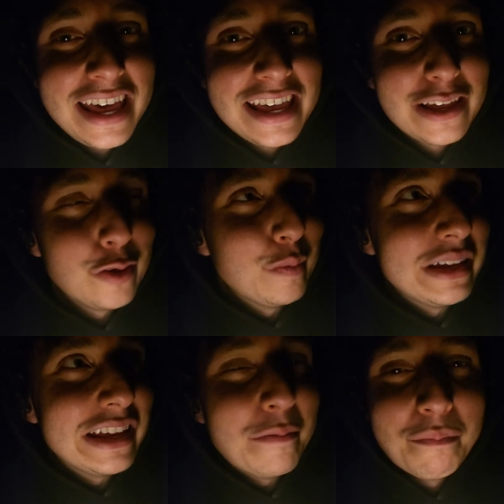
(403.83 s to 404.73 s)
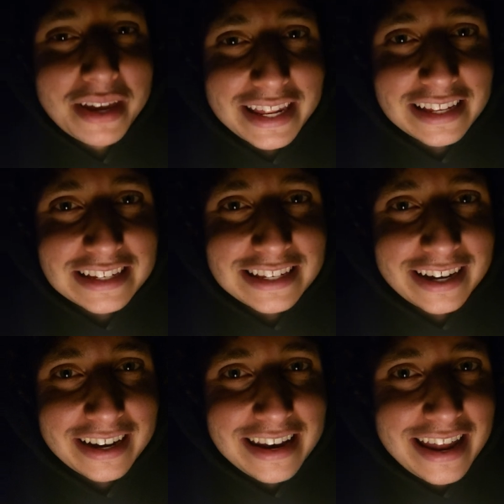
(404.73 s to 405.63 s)
He will be immediately
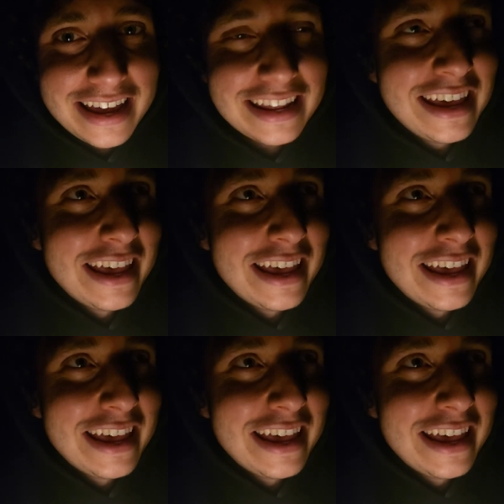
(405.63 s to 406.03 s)
stuck in debt.